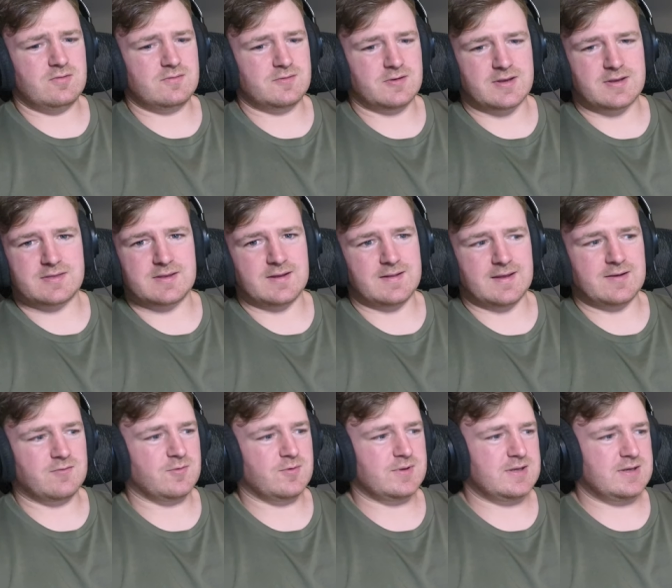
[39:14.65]
Like, they like
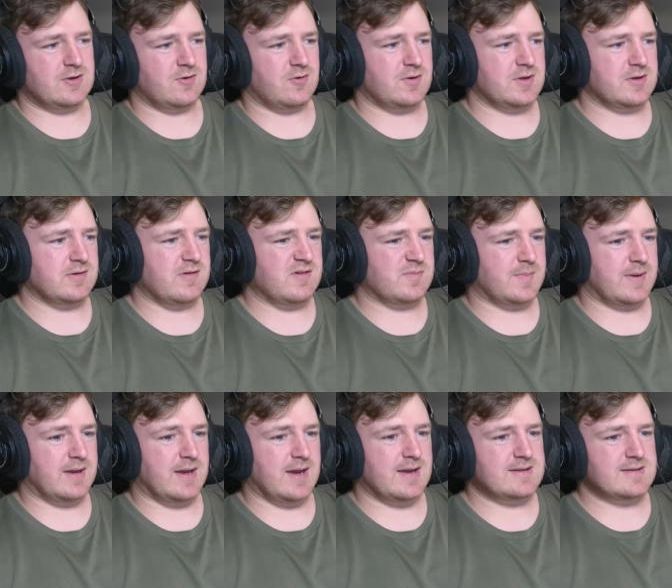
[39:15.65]
really don't agree with my
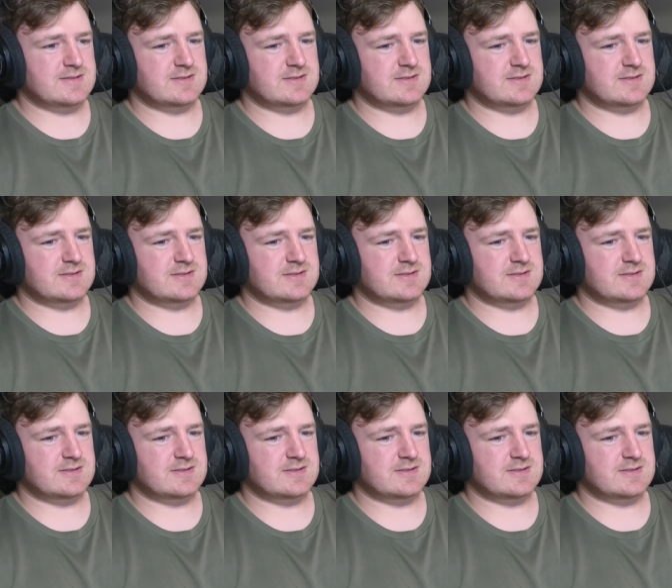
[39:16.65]
eyes,